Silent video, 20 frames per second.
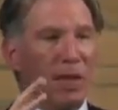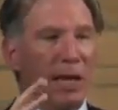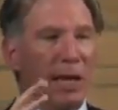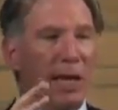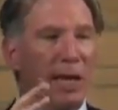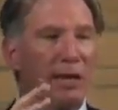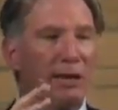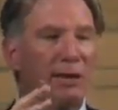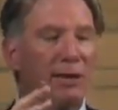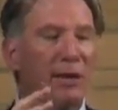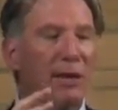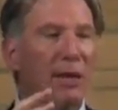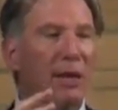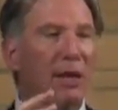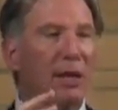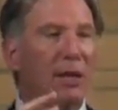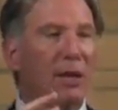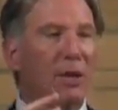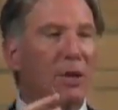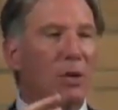and
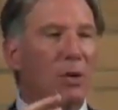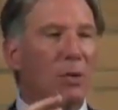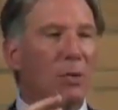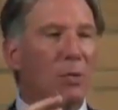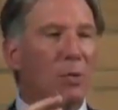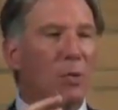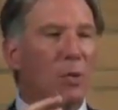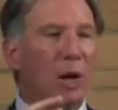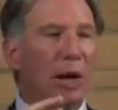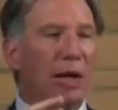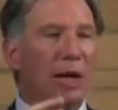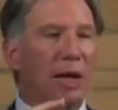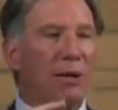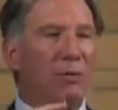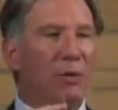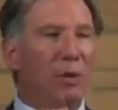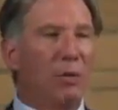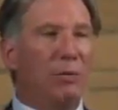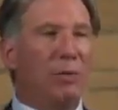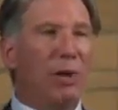I
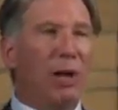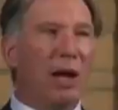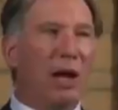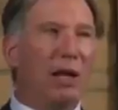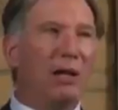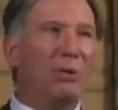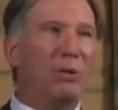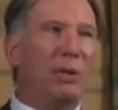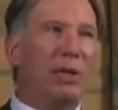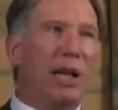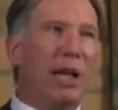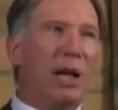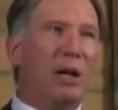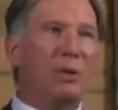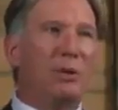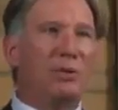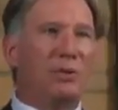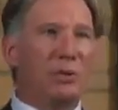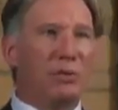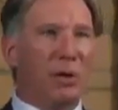have over 100
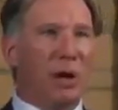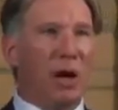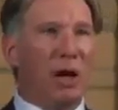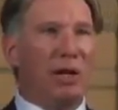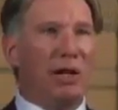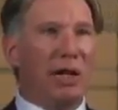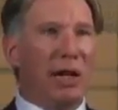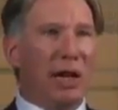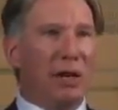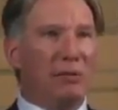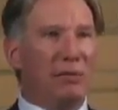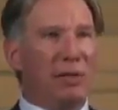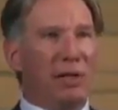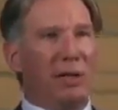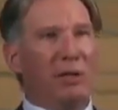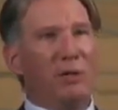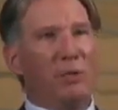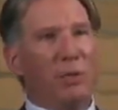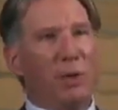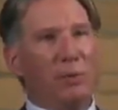hours of archived
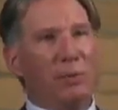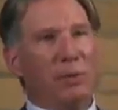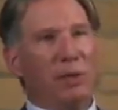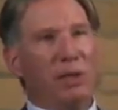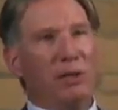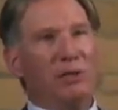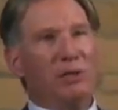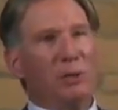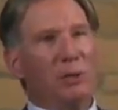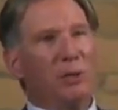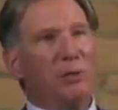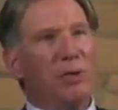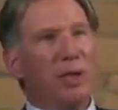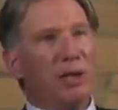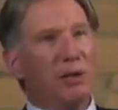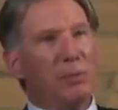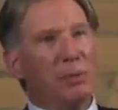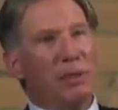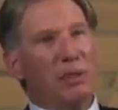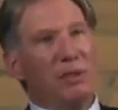health webinars that are
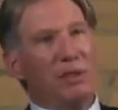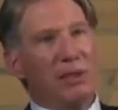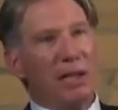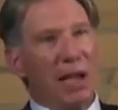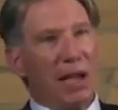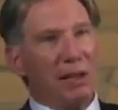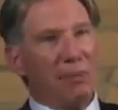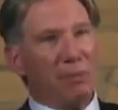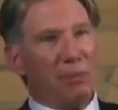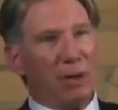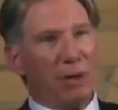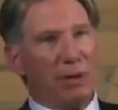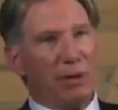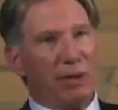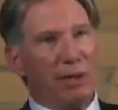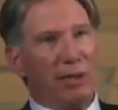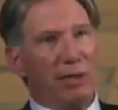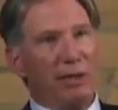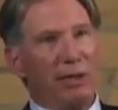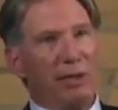available in the
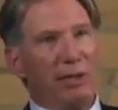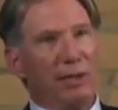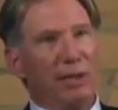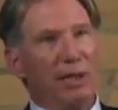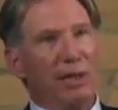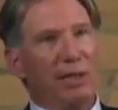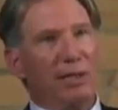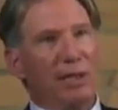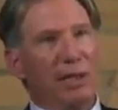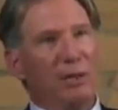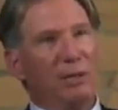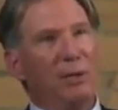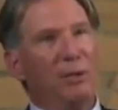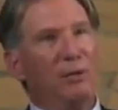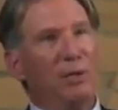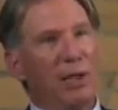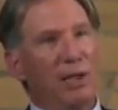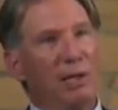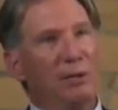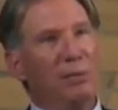library that are
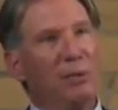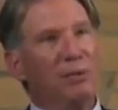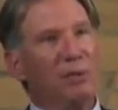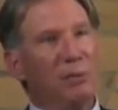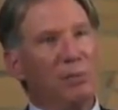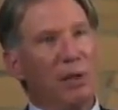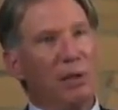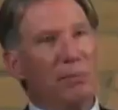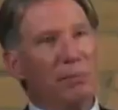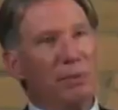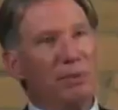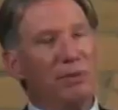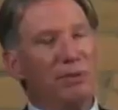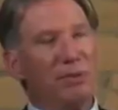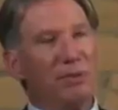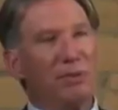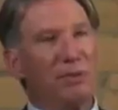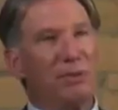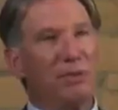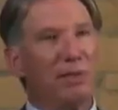available to
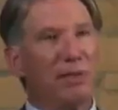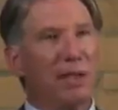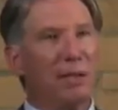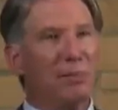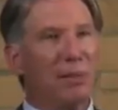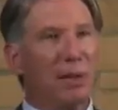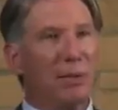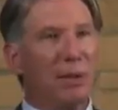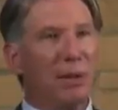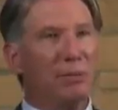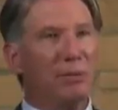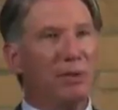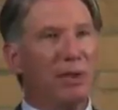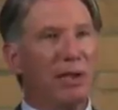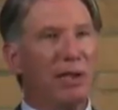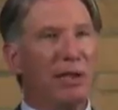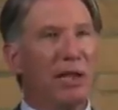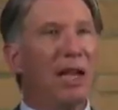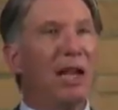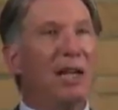members at my
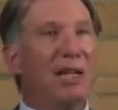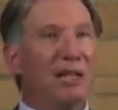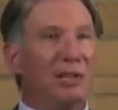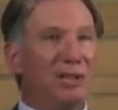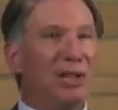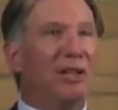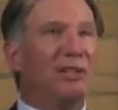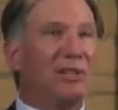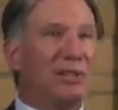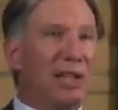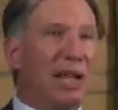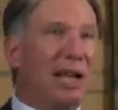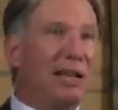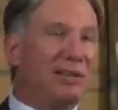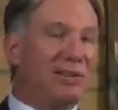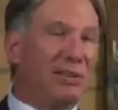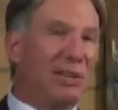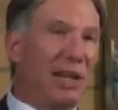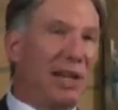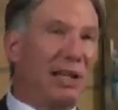website. Just
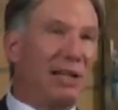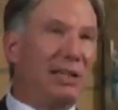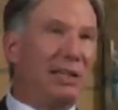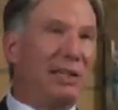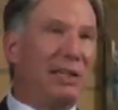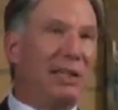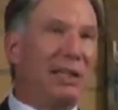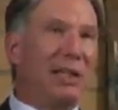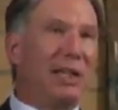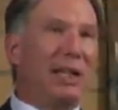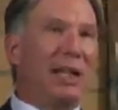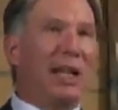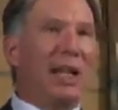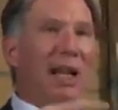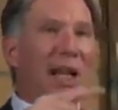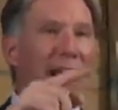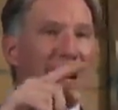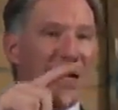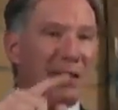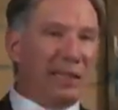last night,
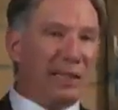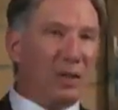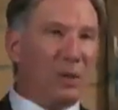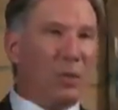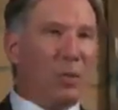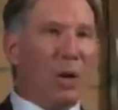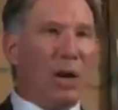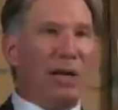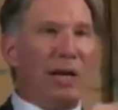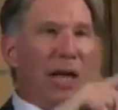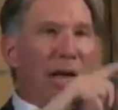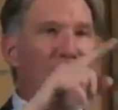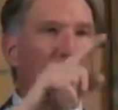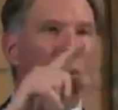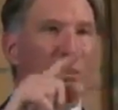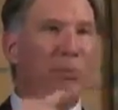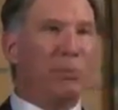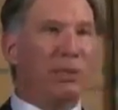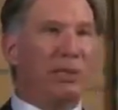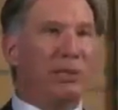I did a
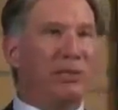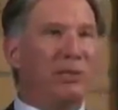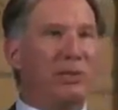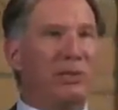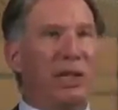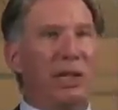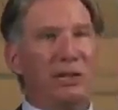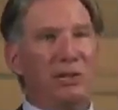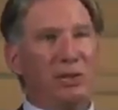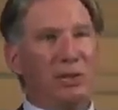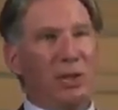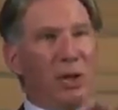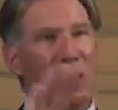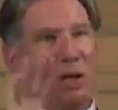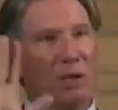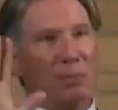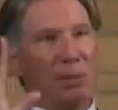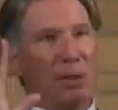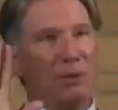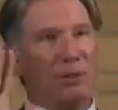1-hour presentation
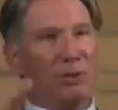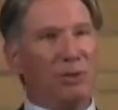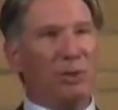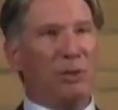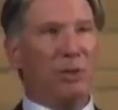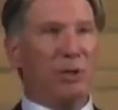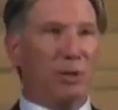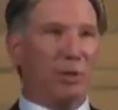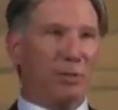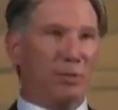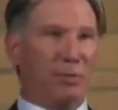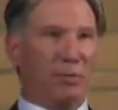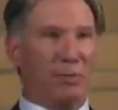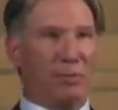all about sugar